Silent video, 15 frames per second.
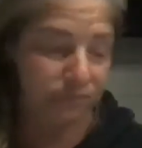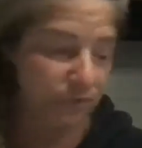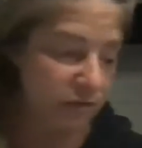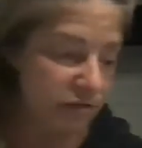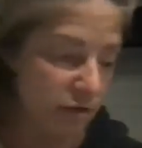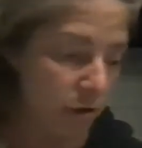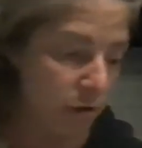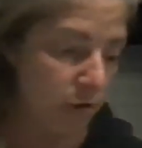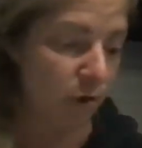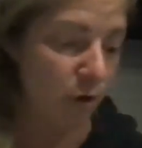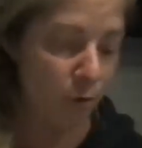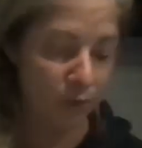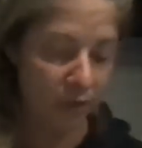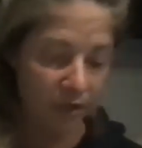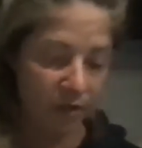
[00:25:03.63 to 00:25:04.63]
So
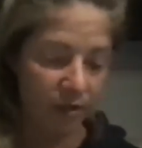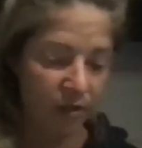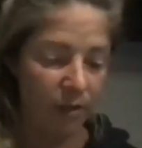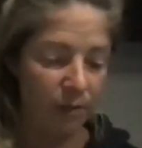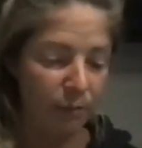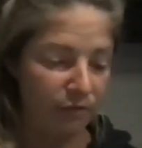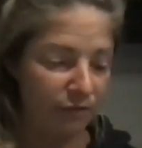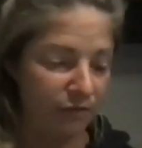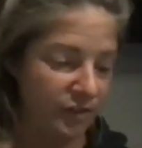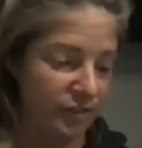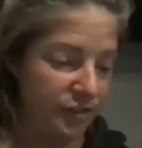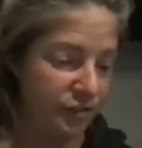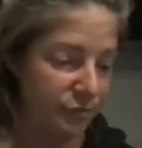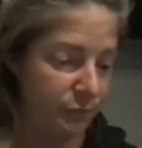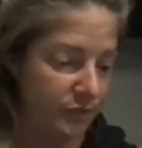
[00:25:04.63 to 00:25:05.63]
honing and
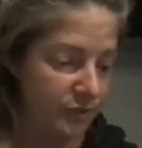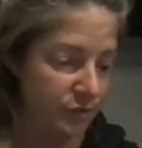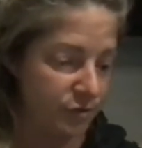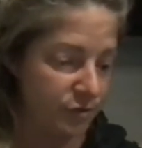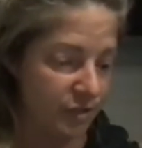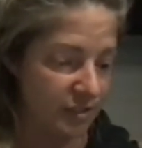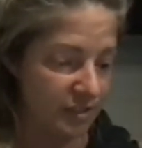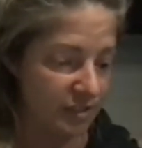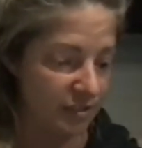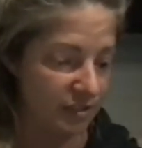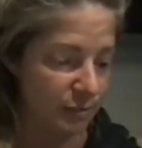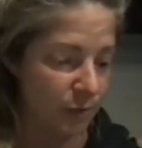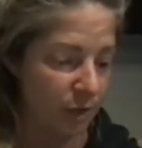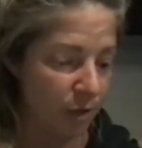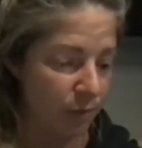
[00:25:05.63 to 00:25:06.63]
perfecting your researching skills
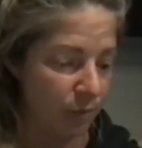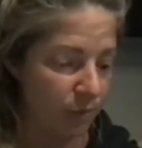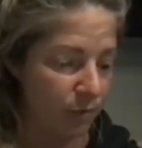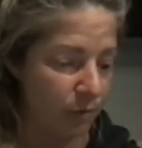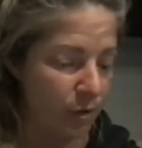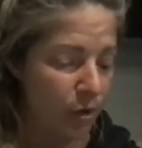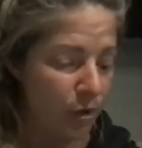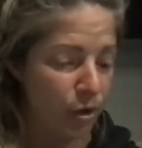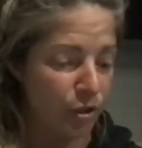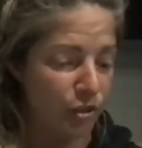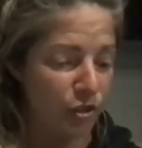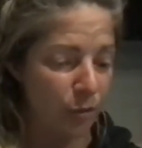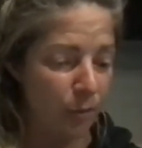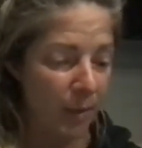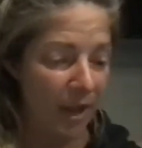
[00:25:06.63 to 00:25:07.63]
will help you.
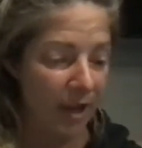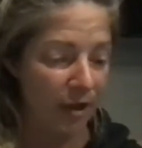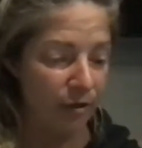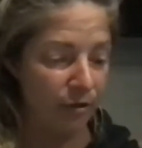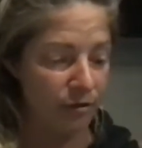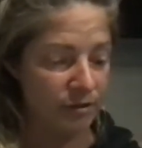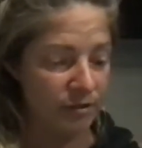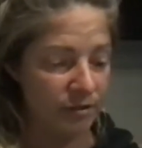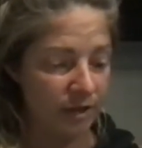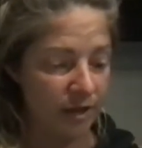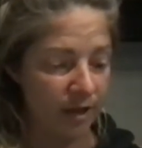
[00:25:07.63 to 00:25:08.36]
So patterns.